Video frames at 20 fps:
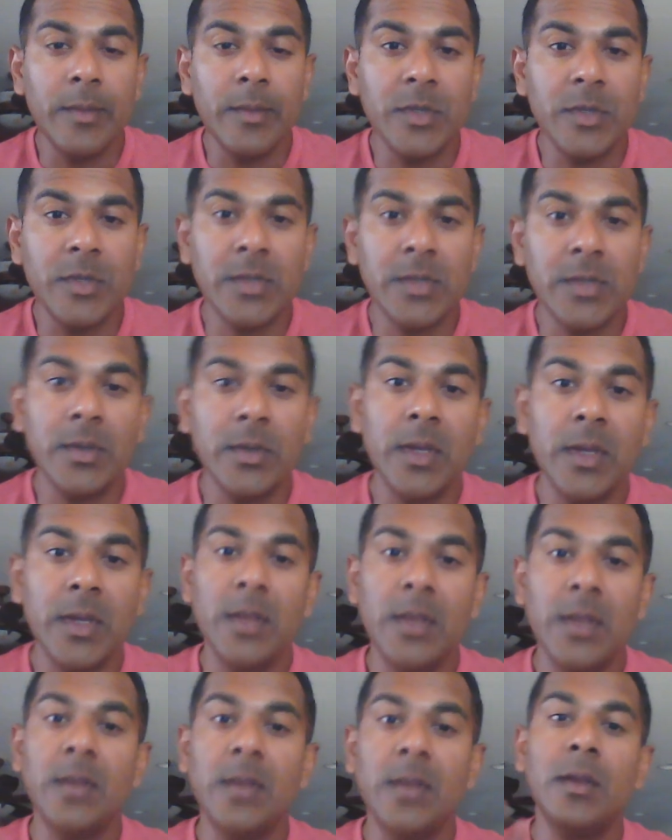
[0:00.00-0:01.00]
just so
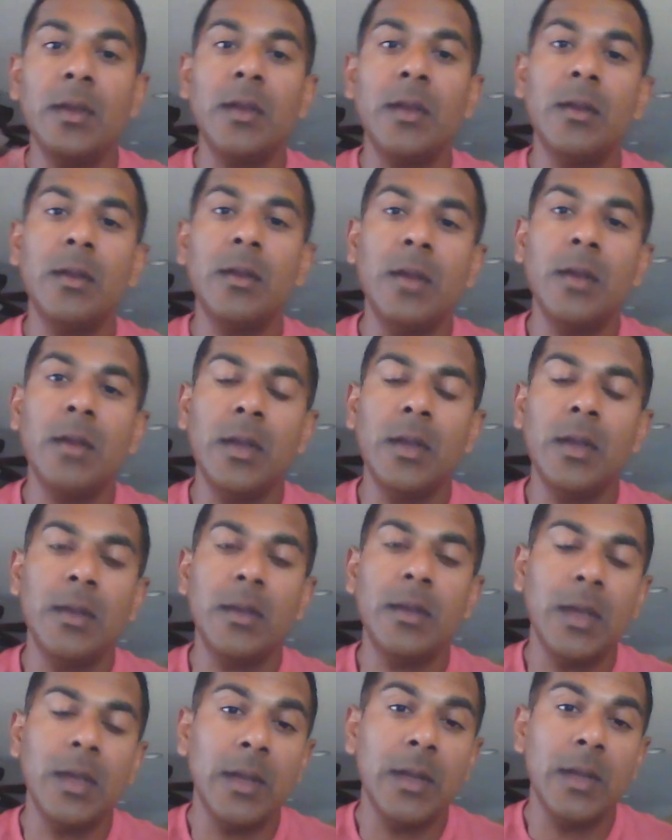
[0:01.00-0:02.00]
that
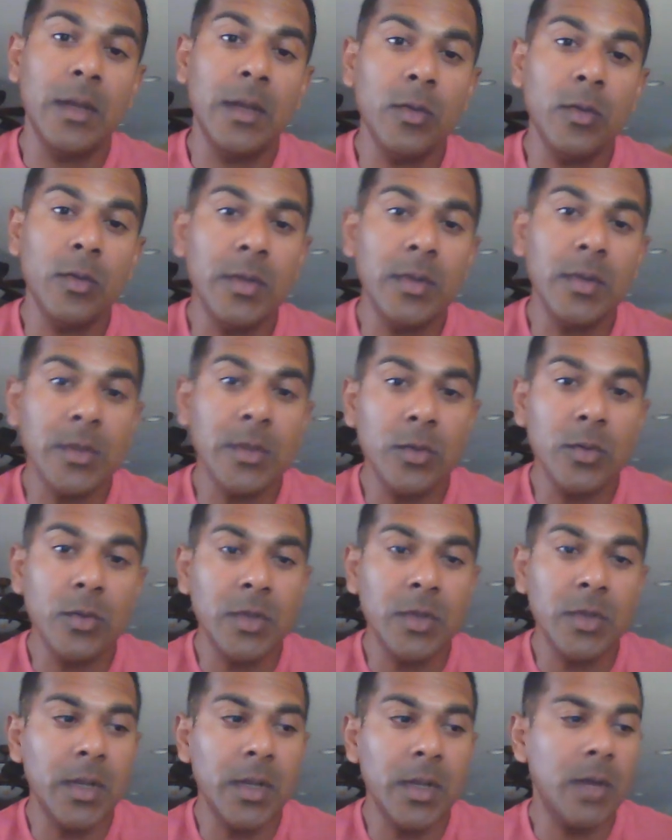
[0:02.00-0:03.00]
it can dilute the
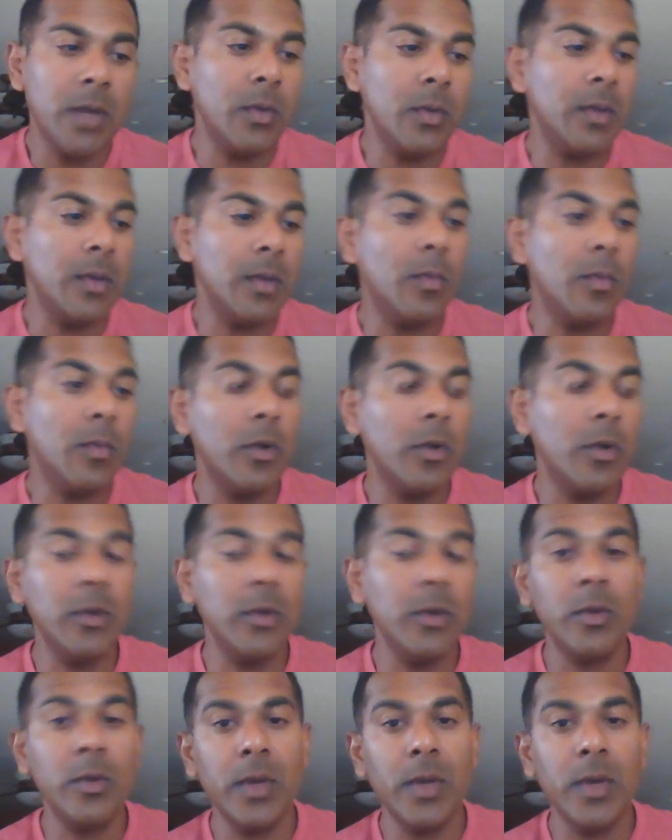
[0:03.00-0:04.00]
solution. Now with Maurten,
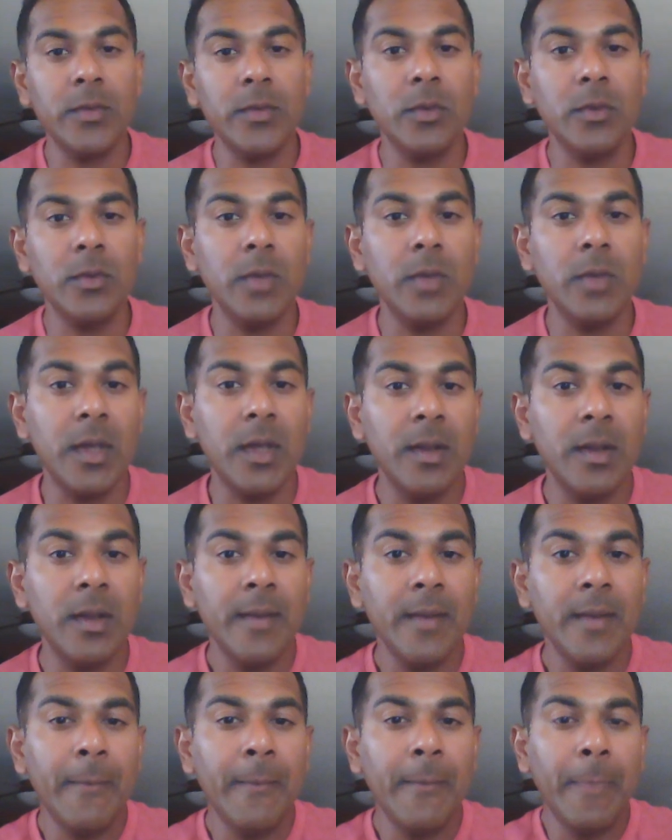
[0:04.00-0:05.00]
you don't have to do that.
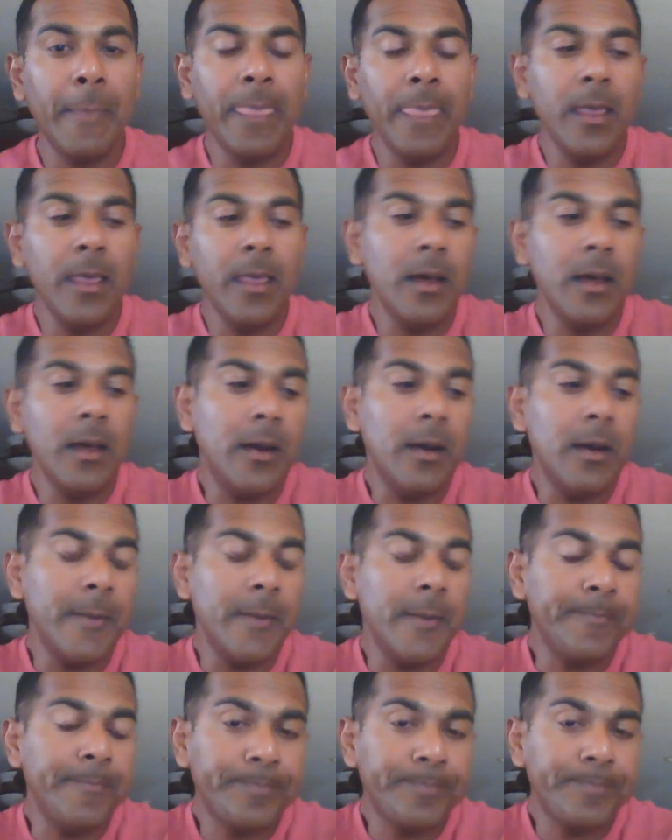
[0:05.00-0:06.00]

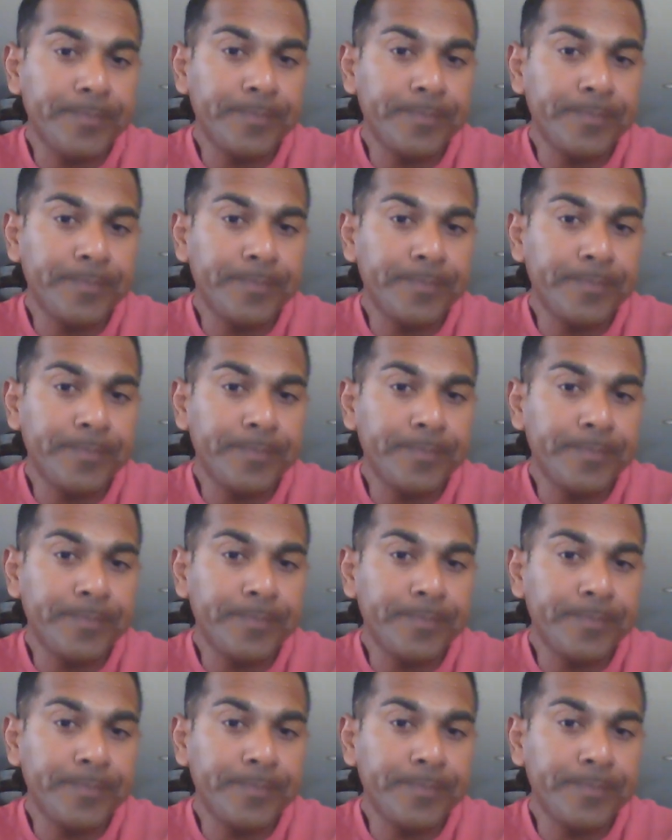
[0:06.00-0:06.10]
When